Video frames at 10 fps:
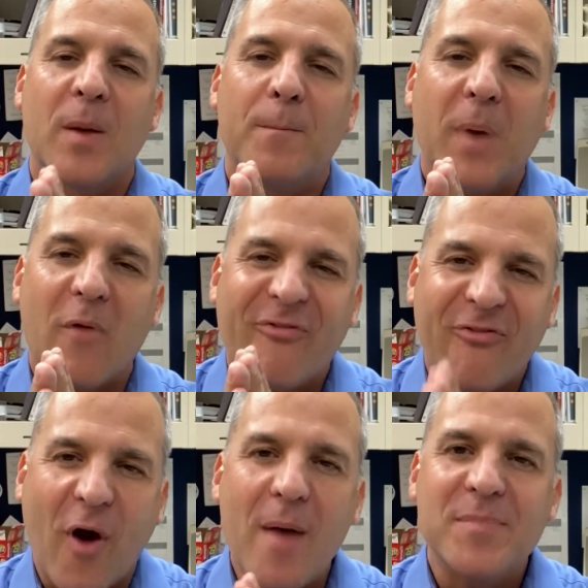But
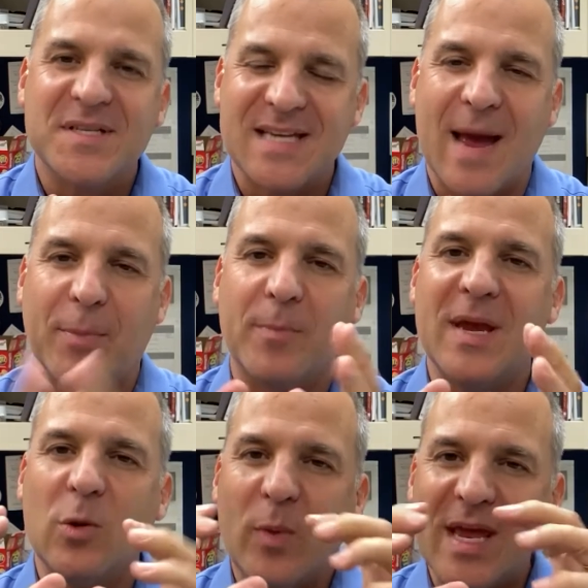from the sample
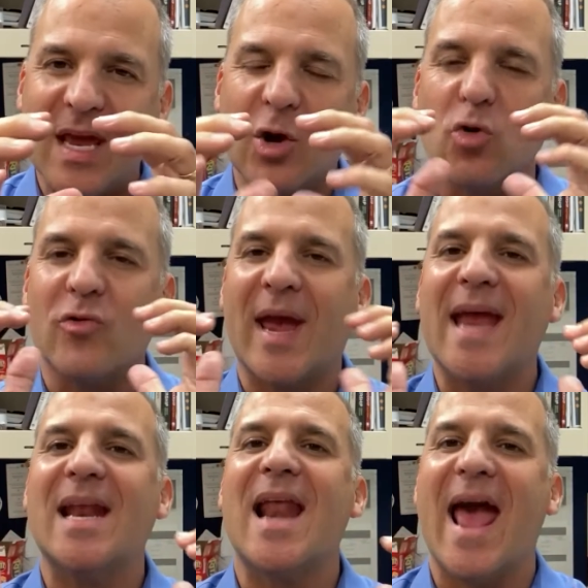mean, we can create
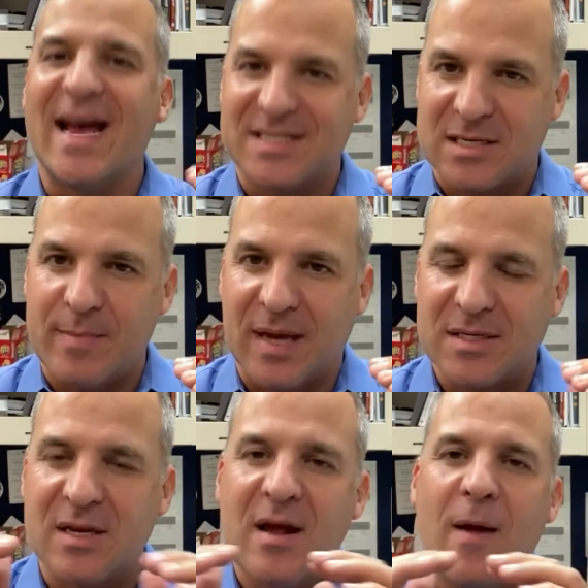an estimate
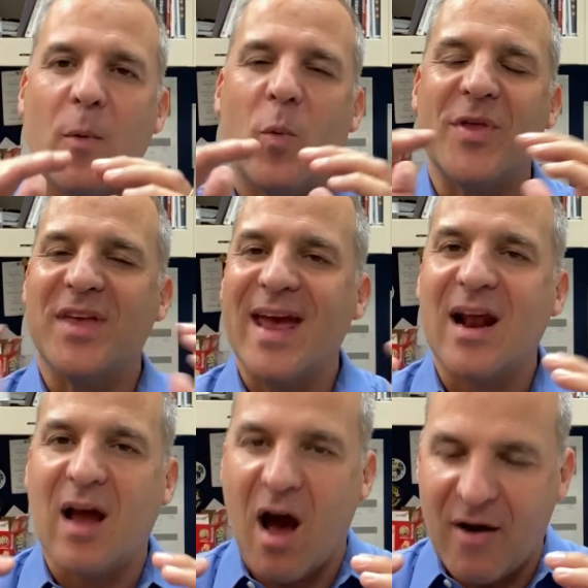within a
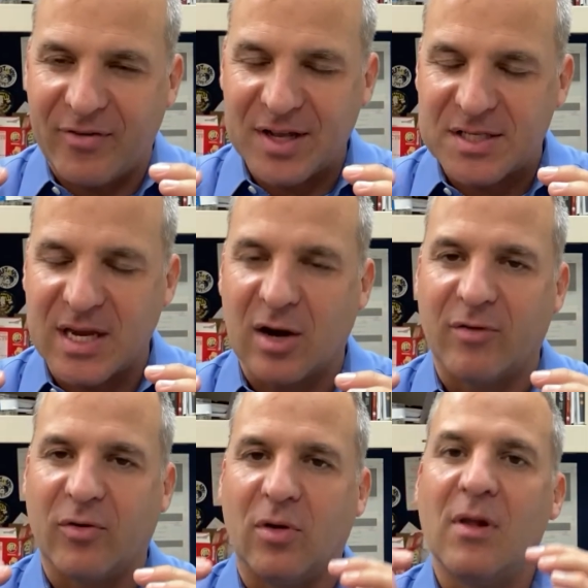confidence
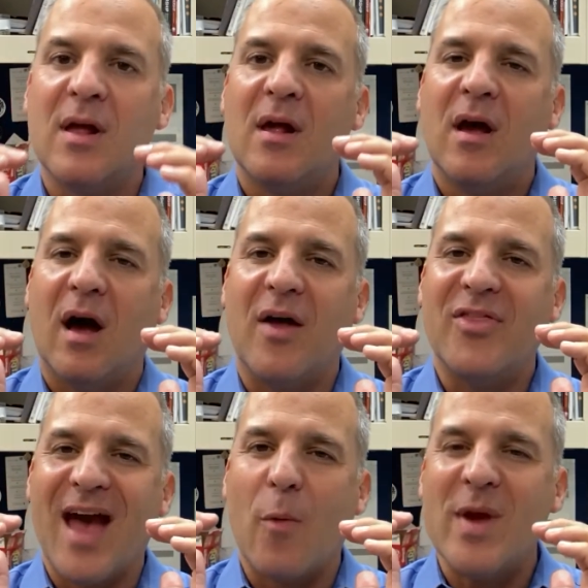interval
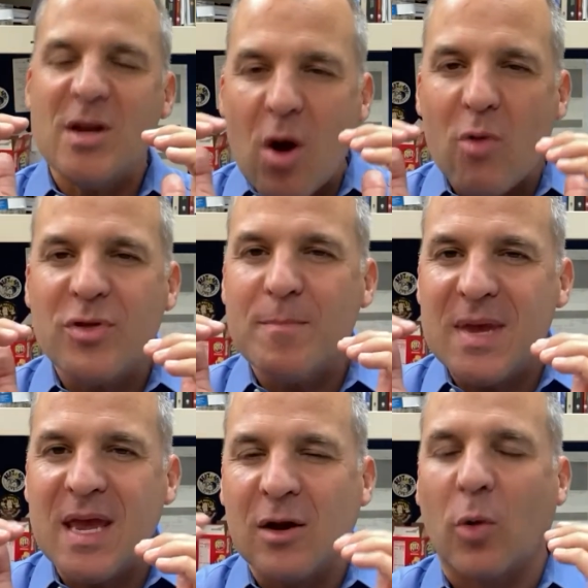that we know the
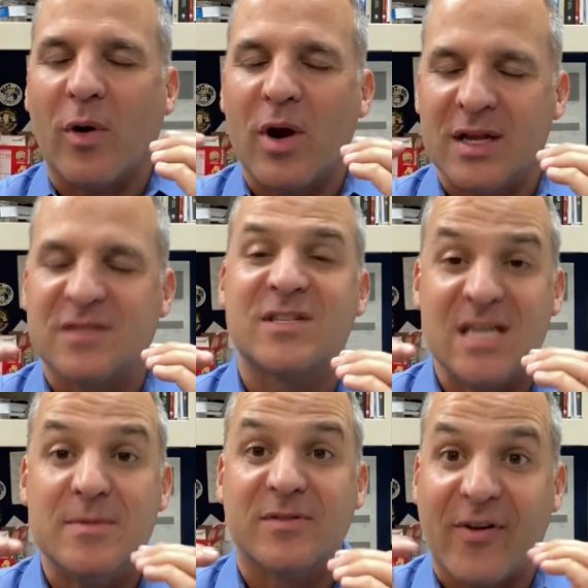mean, or it
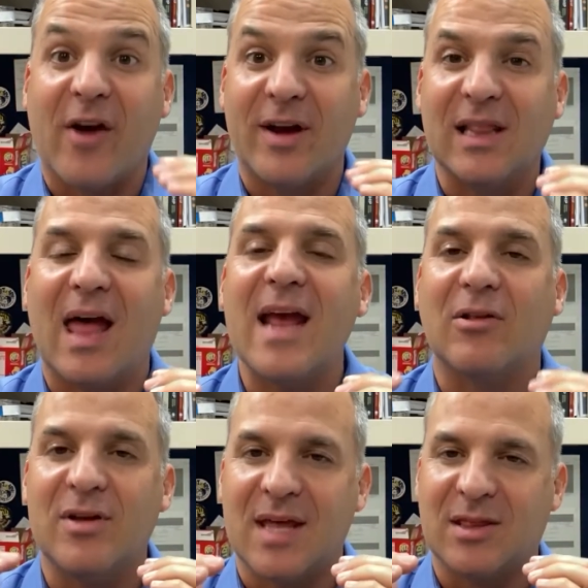seems very likely
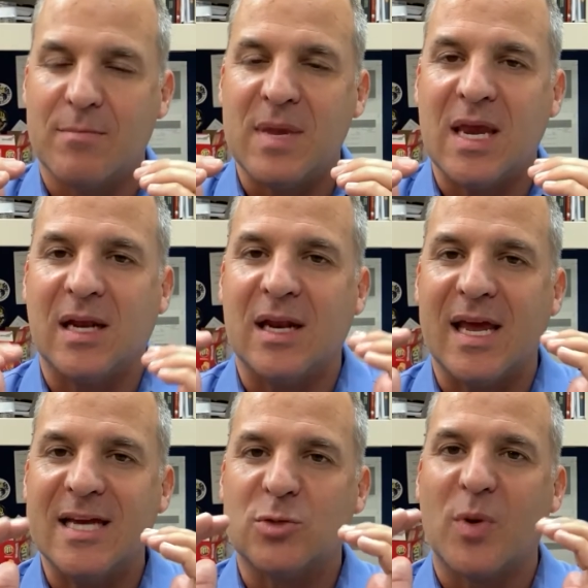that the mean
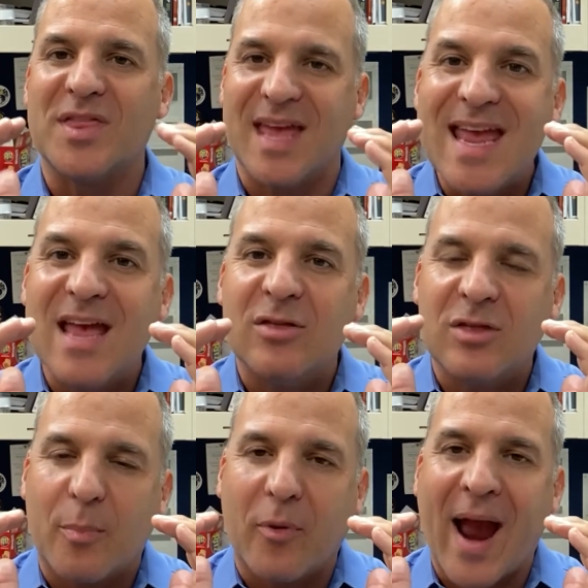is within the
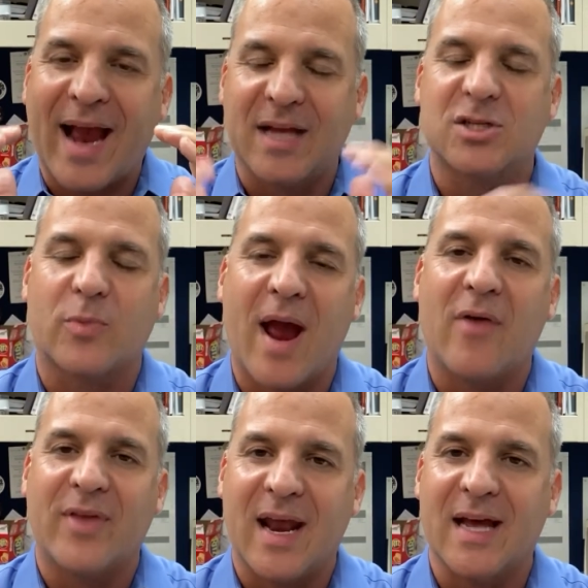brackets around
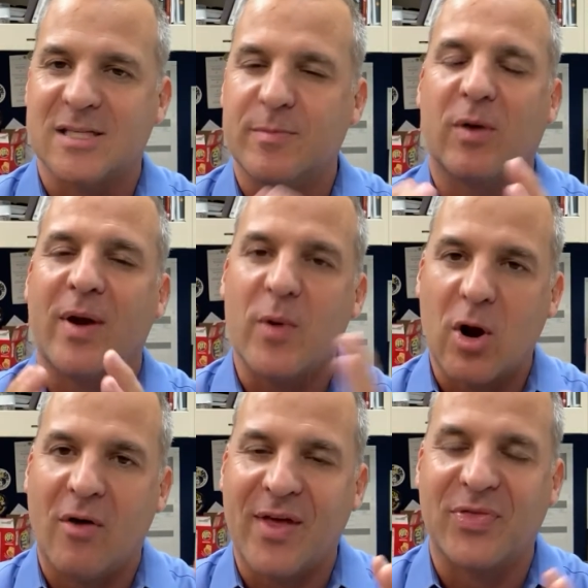that estimate, right? We
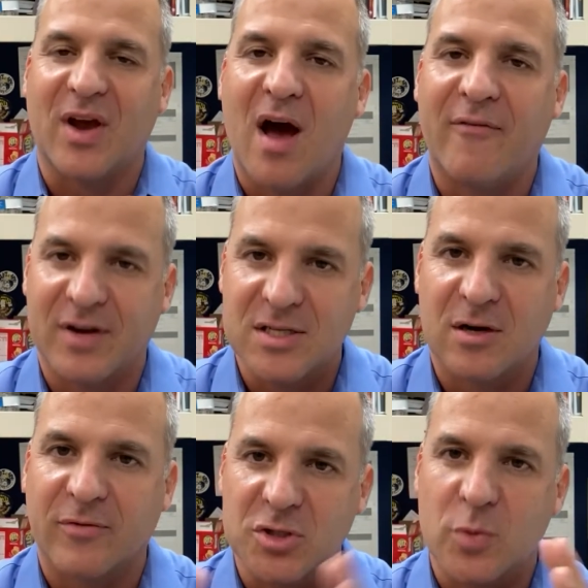call that the confidence
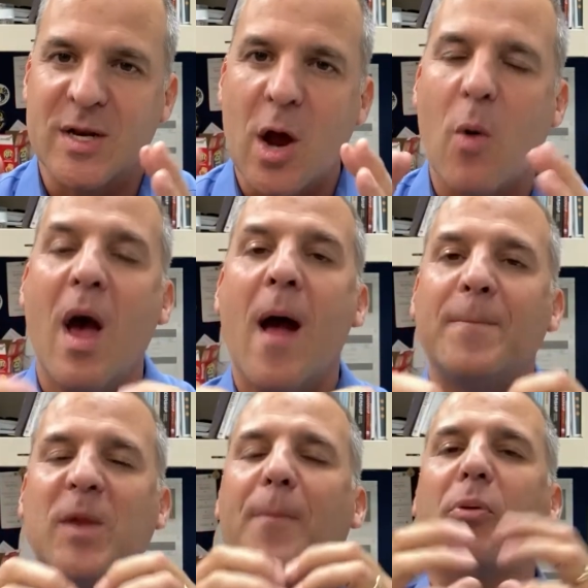interval. So we know
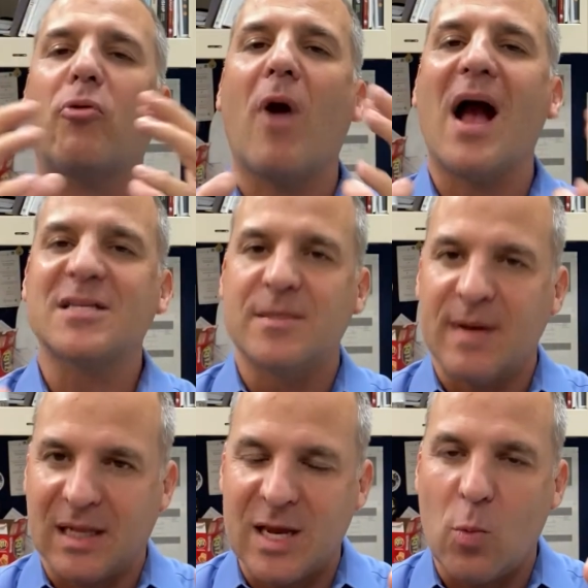
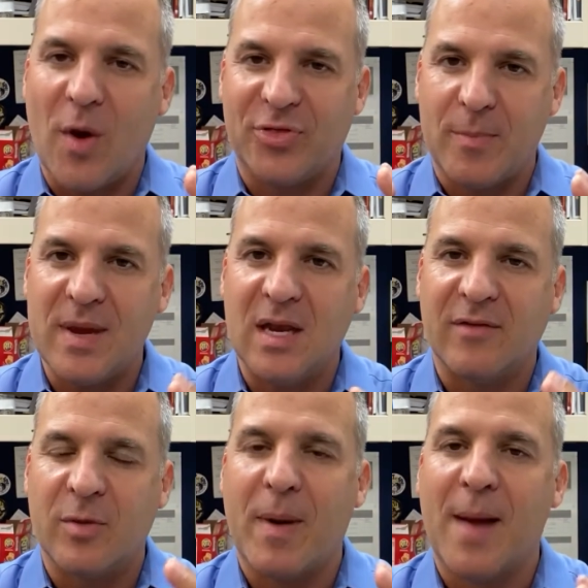approximately what the mean of the
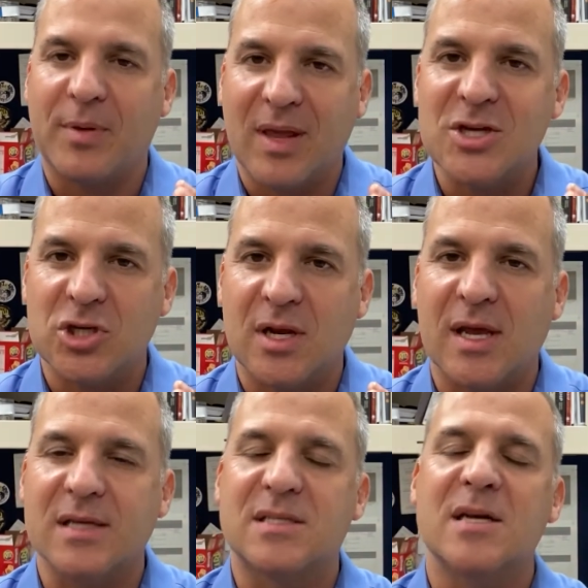population
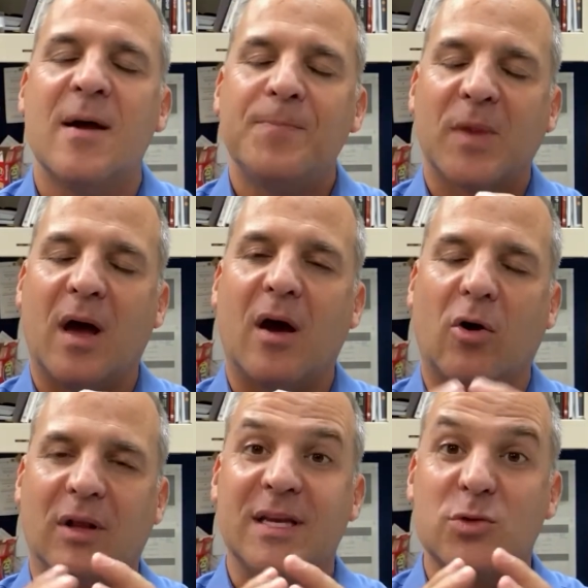is, or at
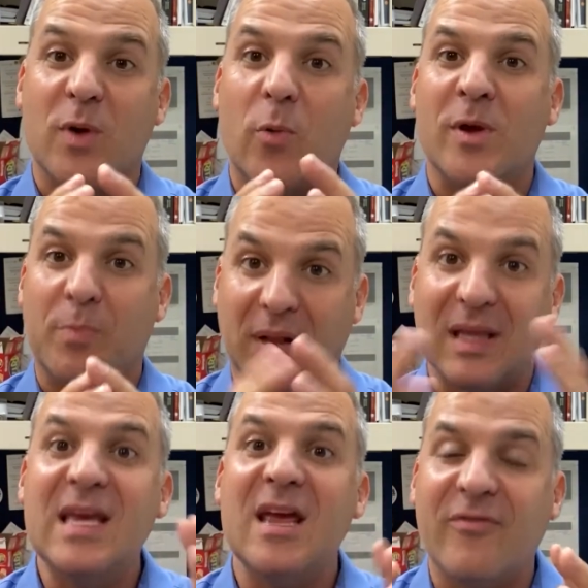least we
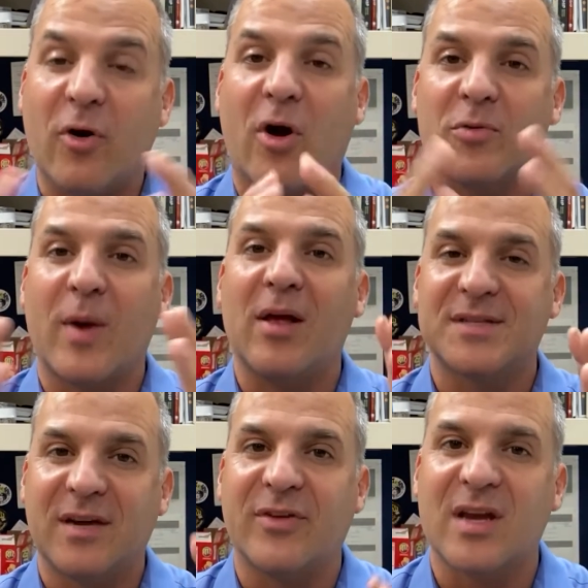believe or are
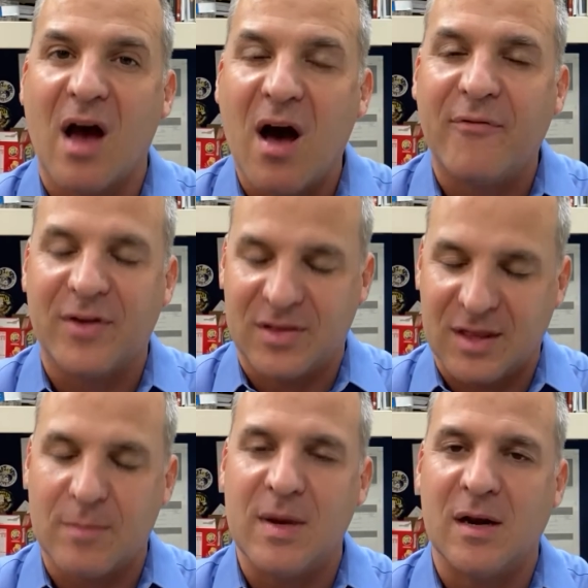relatively confident that the
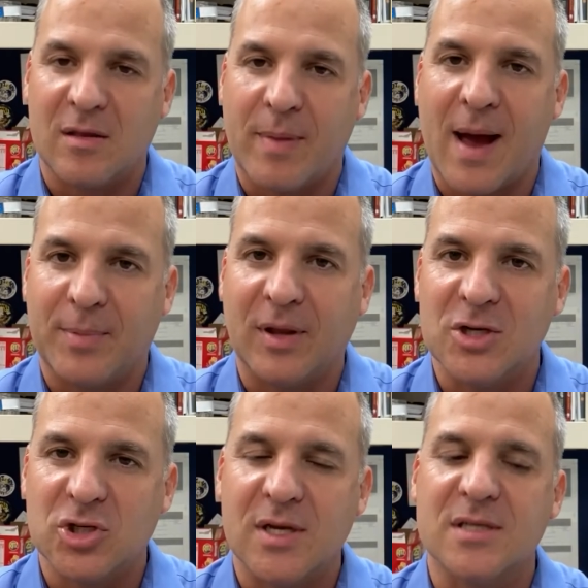mean of the
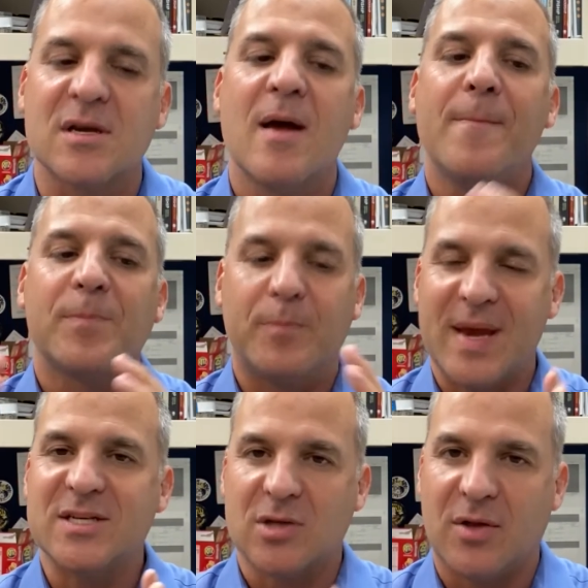population is
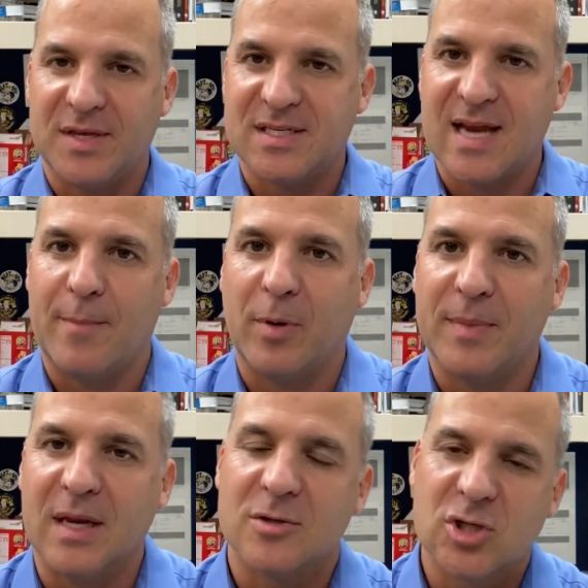based on the sample
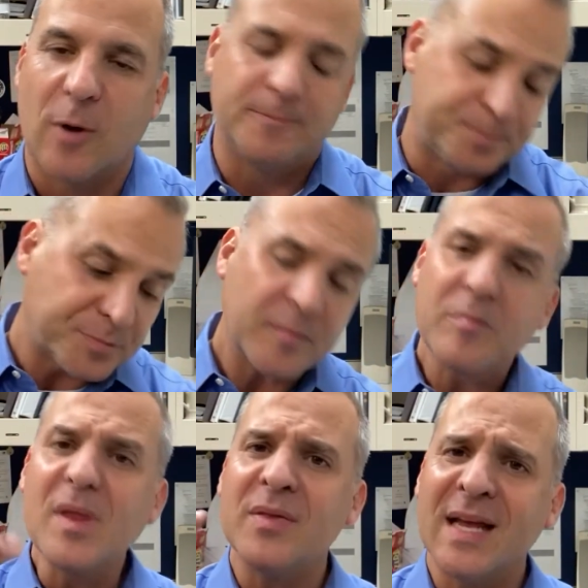mean. So
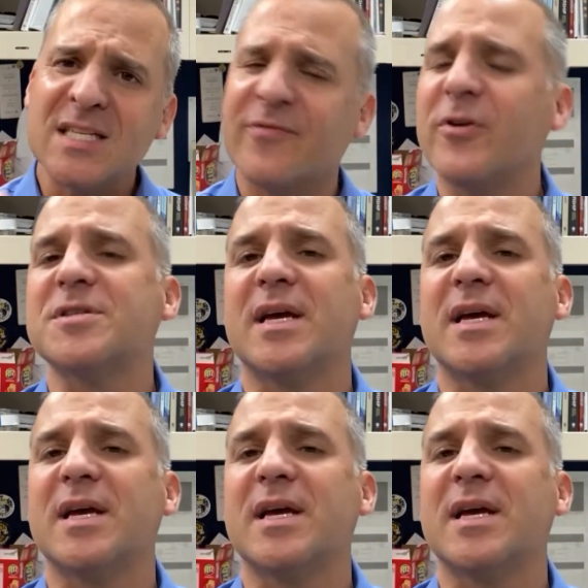that's the first thing.